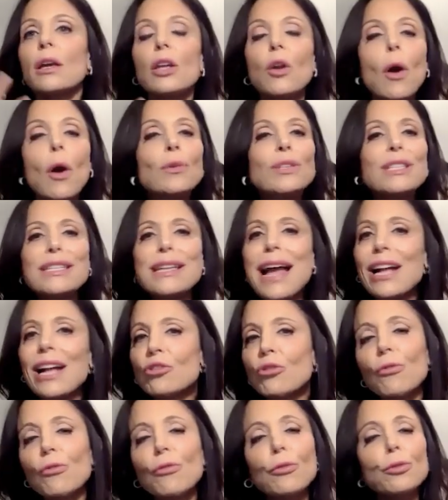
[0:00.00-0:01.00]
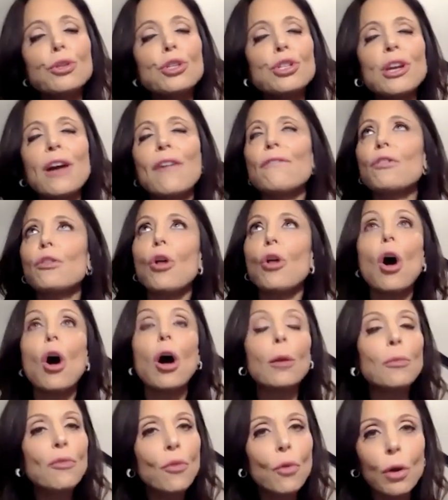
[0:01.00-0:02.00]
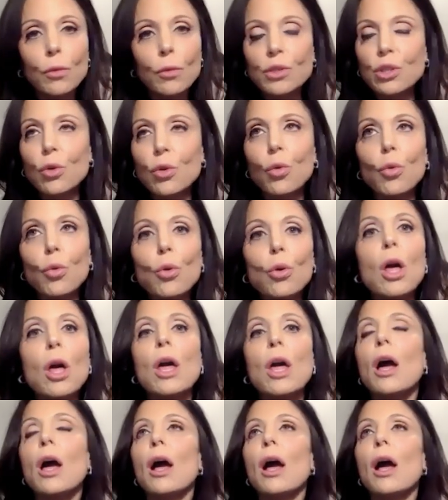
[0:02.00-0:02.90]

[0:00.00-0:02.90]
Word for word: You know, I was a natural food chef long before it was cool.